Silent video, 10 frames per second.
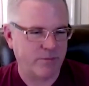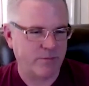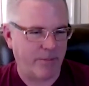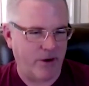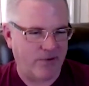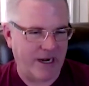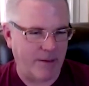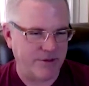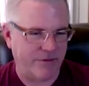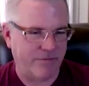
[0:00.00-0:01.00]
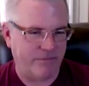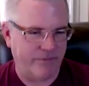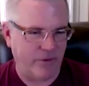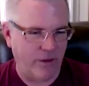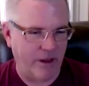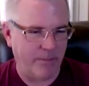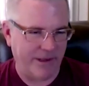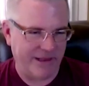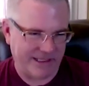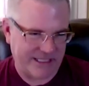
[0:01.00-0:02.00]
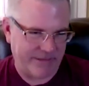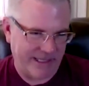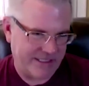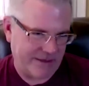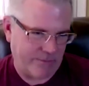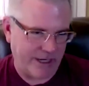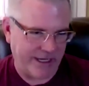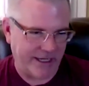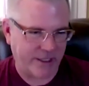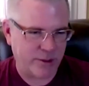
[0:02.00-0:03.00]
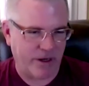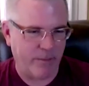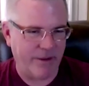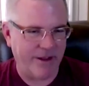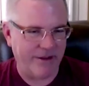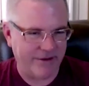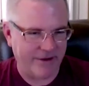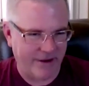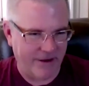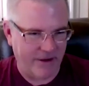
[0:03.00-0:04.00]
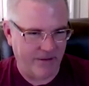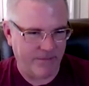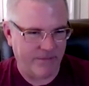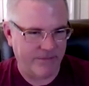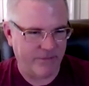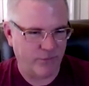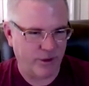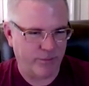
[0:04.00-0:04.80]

most of my programs are full up, and except that's I'm running an experiment um, mm-hmm.